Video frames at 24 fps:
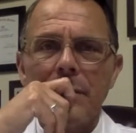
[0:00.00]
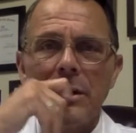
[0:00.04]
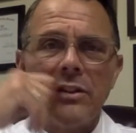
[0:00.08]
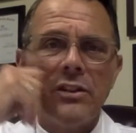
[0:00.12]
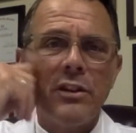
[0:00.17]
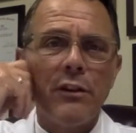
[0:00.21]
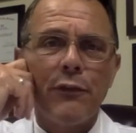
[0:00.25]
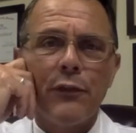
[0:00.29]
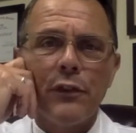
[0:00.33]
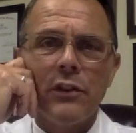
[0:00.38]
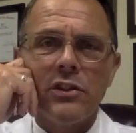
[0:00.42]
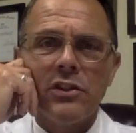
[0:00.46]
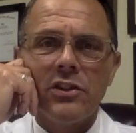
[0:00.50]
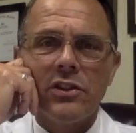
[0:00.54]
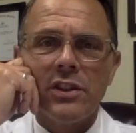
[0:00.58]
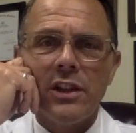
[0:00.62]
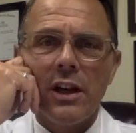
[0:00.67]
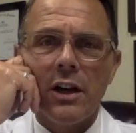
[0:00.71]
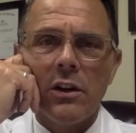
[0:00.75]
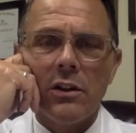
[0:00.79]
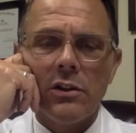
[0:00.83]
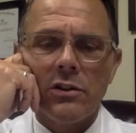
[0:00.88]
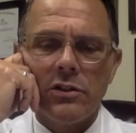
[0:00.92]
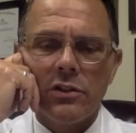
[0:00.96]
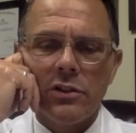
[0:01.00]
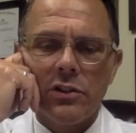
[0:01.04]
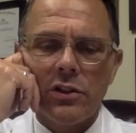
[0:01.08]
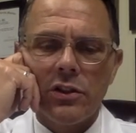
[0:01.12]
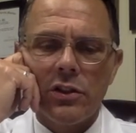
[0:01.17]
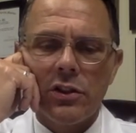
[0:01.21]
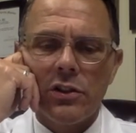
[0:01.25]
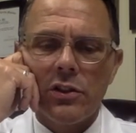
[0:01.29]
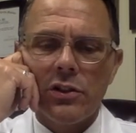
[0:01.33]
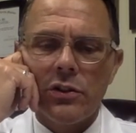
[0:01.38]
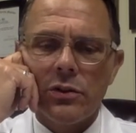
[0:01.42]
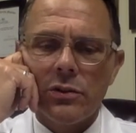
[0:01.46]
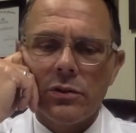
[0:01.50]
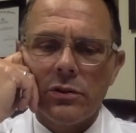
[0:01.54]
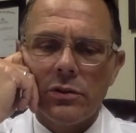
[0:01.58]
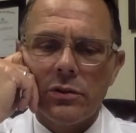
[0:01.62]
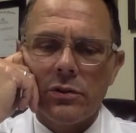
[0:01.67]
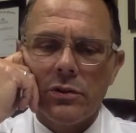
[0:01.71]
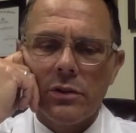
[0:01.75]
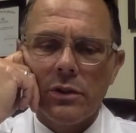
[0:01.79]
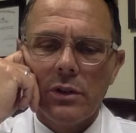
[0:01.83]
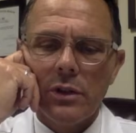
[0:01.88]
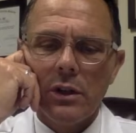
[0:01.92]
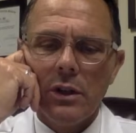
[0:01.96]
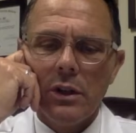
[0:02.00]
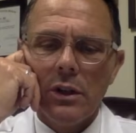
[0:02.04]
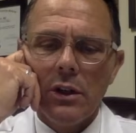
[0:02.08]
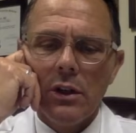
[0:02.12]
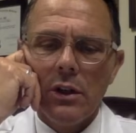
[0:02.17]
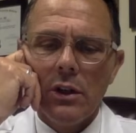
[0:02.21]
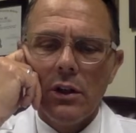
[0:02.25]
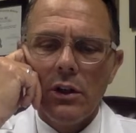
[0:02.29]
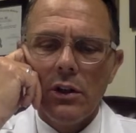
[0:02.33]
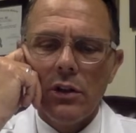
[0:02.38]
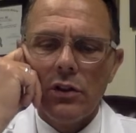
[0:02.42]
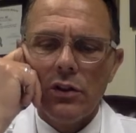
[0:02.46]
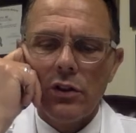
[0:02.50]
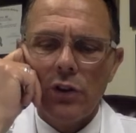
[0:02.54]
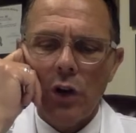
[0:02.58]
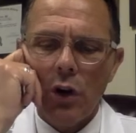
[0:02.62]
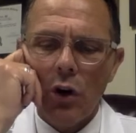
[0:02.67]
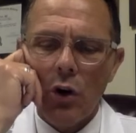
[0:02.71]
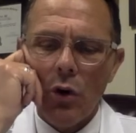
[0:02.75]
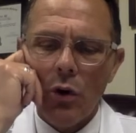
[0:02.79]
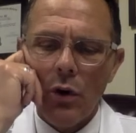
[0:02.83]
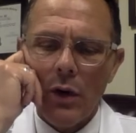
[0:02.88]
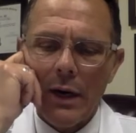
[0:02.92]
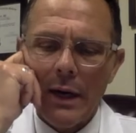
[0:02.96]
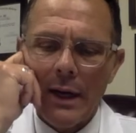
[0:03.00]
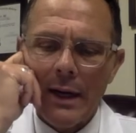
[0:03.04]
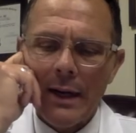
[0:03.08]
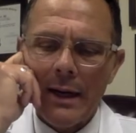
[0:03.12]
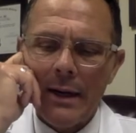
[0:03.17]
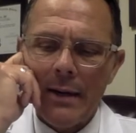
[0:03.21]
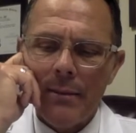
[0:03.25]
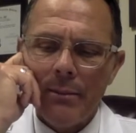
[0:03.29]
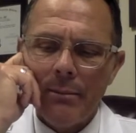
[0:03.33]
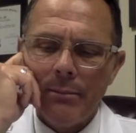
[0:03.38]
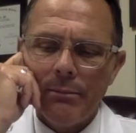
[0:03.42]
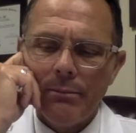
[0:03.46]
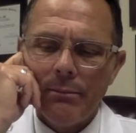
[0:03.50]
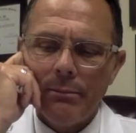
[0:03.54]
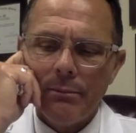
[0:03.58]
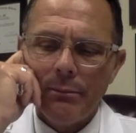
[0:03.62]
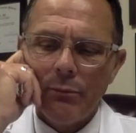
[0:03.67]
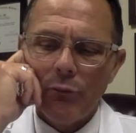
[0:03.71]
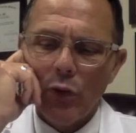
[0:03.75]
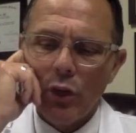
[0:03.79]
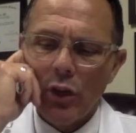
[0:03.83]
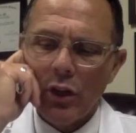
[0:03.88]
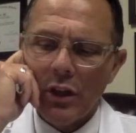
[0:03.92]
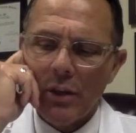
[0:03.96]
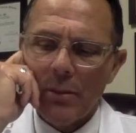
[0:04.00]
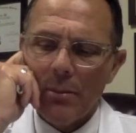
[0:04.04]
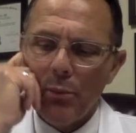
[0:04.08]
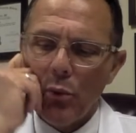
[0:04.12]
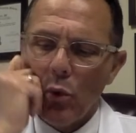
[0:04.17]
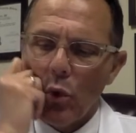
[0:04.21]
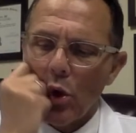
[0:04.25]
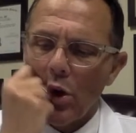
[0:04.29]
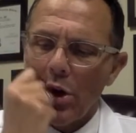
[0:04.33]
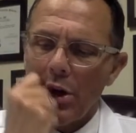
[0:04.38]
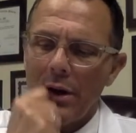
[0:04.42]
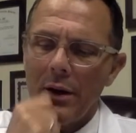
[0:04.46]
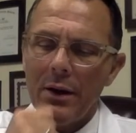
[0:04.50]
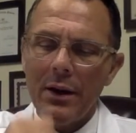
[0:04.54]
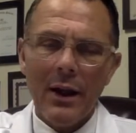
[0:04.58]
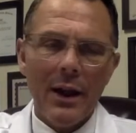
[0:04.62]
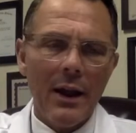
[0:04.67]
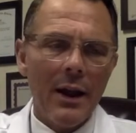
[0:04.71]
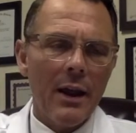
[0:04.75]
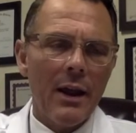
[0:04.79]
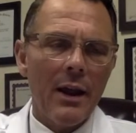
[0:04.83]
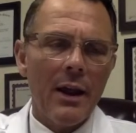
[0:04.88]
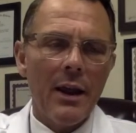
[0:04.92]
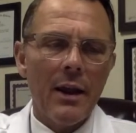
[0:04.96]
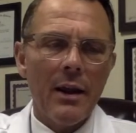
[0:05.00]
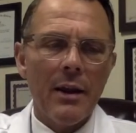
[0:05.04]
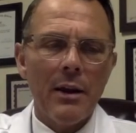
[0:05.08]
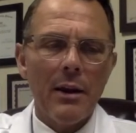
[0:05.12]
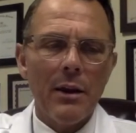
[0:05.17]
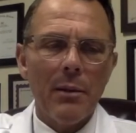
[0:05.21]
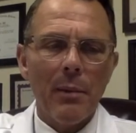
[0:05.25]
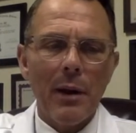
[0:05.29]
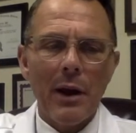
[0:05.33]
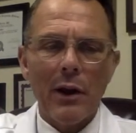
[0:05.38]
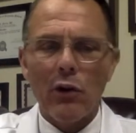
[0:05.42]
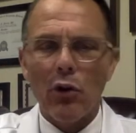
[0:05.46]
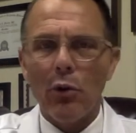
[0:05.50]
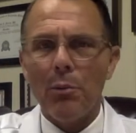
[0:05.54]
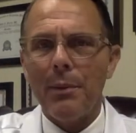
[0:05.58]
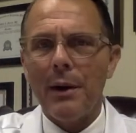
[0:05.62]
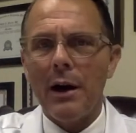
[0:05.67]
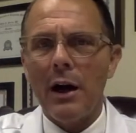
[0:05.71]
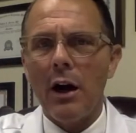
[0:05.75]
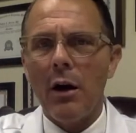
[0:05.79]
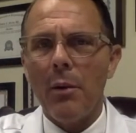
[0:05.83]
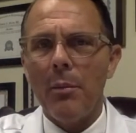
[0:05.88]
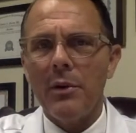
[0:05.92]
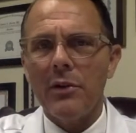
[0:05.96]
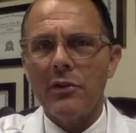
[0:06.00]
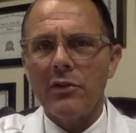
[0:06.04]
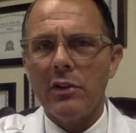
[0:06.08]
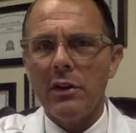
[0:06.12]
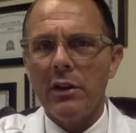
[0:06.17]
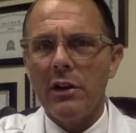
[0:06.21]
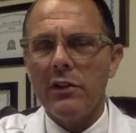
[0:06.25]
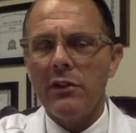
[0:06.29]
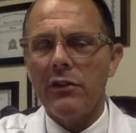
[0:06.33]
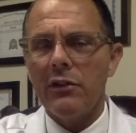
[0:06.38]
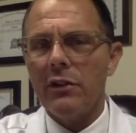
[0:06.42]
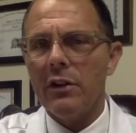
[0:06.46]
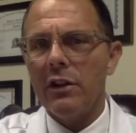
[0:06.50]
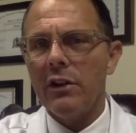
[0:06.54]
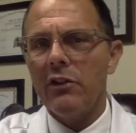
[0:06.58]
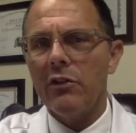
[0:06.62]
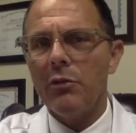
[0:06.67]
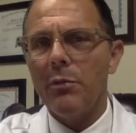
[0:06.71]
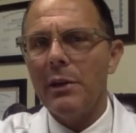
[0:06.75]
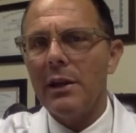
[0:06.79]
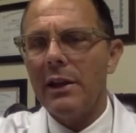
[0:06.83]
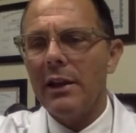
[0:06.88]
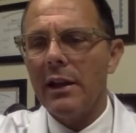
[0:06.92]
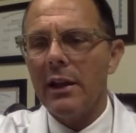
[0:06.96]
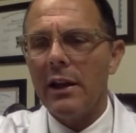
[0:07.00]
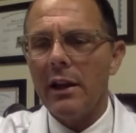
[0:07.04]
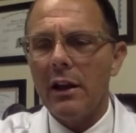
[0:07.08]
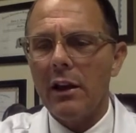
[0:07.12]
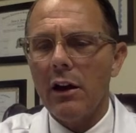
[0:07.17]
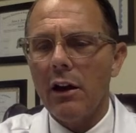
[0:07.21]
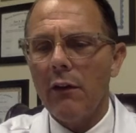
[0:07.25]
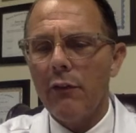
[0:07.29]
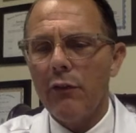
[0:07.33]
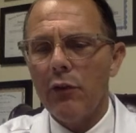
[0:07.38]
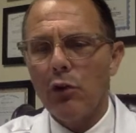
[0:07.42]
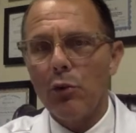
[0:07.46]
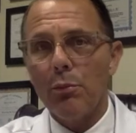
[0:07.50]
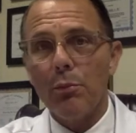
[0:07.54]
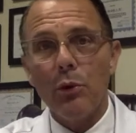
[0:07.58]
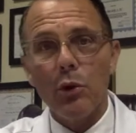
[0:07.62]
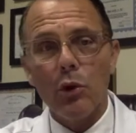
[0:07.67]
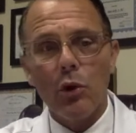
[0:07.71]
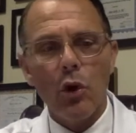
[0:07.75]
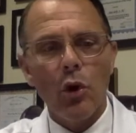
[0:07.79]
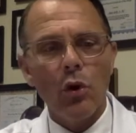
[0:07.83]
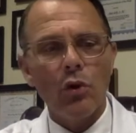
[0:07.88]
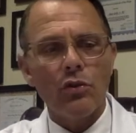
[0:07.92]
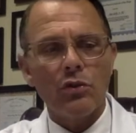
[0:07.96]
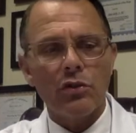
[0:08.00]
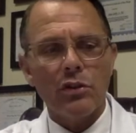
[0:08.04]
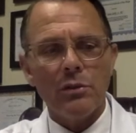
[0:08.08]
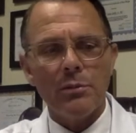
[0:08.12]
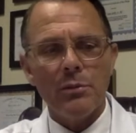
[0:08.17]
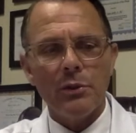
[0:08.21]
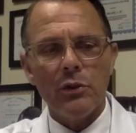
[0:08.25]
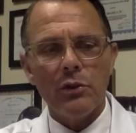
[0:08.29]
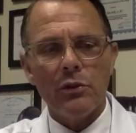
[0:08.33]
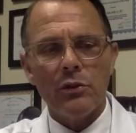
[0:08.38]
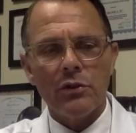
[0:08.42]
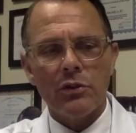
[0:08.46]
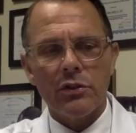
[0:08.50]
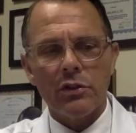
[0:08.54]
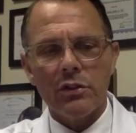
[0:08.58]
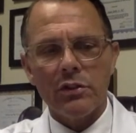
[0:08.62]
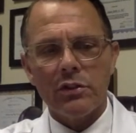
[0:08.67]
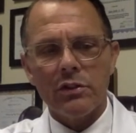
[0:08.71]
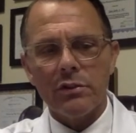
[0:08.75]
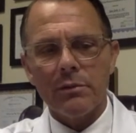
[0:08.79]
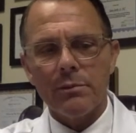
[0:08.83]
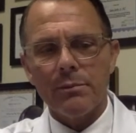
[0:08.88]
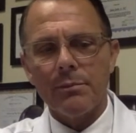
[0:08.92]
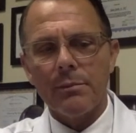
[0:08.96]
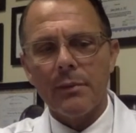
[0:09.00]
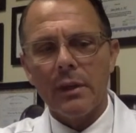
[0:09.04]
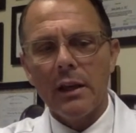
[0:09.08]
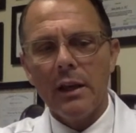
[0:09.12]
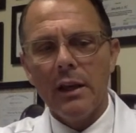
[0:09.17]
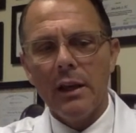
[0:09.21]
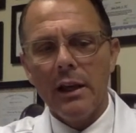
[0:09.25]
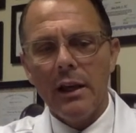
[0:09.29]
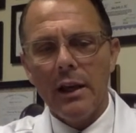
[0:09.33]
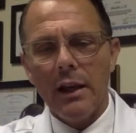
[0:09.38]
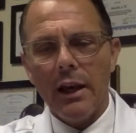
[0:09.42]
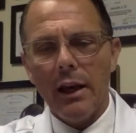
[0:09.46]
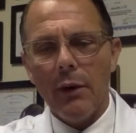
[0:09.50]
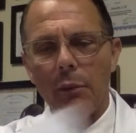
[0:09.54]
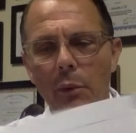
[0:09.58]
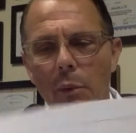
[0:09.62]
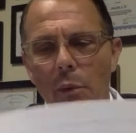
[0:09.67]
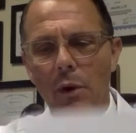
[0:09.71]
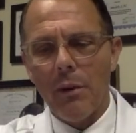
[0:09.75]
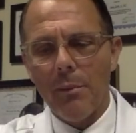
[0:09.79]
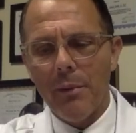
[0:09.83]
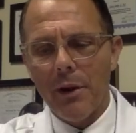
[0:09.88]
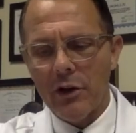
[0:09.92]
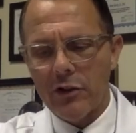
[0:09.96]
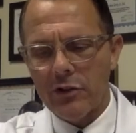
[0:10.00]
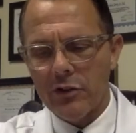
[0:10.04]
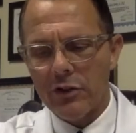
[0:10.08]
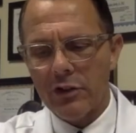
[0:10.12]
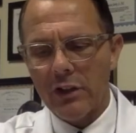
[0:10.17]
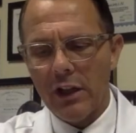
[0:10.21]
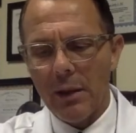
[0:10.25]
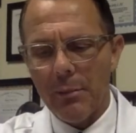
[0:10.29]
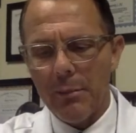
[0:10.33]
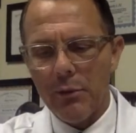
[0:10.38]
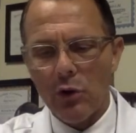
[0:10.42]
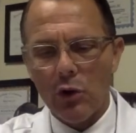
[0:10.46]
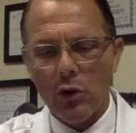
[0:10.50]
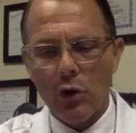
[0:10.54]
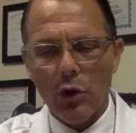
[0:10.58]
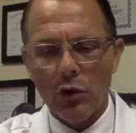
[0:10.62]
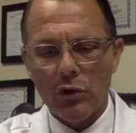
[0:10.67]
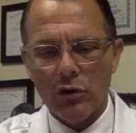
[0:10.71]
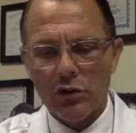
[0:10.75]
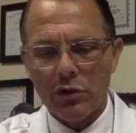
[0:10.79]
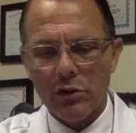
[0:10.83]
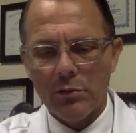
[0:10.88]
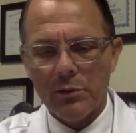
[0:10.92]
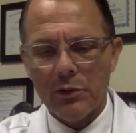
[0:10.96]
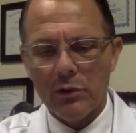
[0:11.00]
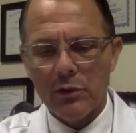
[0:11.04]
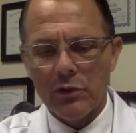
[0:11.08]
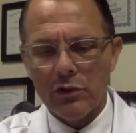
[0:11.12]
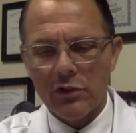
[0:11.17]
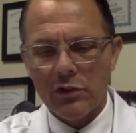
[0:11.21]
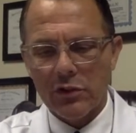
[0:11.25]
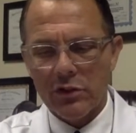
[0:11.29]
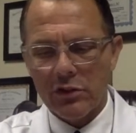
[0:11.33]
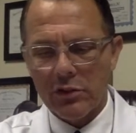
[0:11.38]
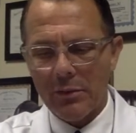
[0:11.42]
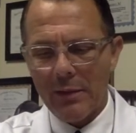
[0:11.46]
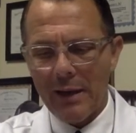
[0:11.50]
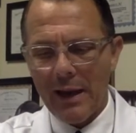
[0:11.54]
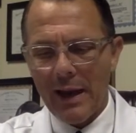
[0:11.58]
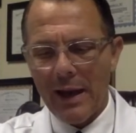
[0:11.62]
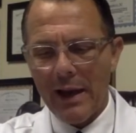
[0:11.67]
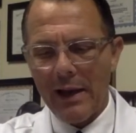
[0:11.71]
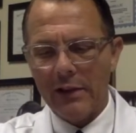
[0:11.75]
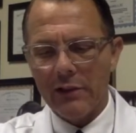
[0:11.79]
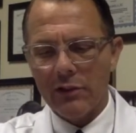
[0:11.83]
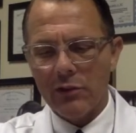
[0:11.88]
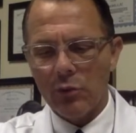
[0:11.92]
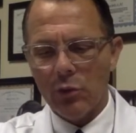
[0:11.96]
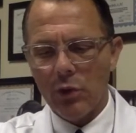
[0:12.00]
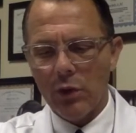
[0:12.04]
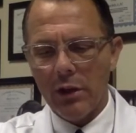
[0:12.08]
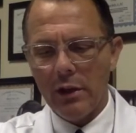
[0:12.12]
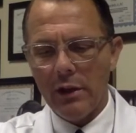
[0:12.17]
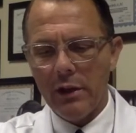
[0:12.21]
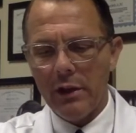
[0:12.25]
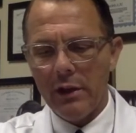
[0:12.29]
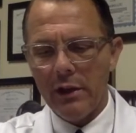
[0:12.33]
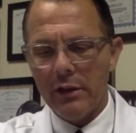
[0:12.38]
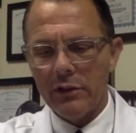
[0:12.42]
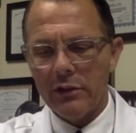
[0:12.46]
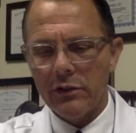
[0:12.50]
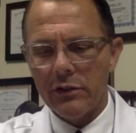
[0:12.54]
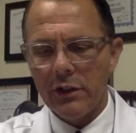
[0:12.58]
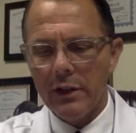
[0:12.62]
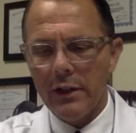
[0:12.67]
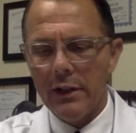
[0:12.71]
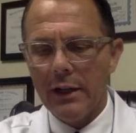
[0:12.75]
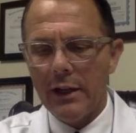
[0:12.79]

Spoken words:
different cells and tissues. So, really important, and the microbiome is the beginning of your mucosal immune system, and we want to make sure that mucosal immune system has what it needs.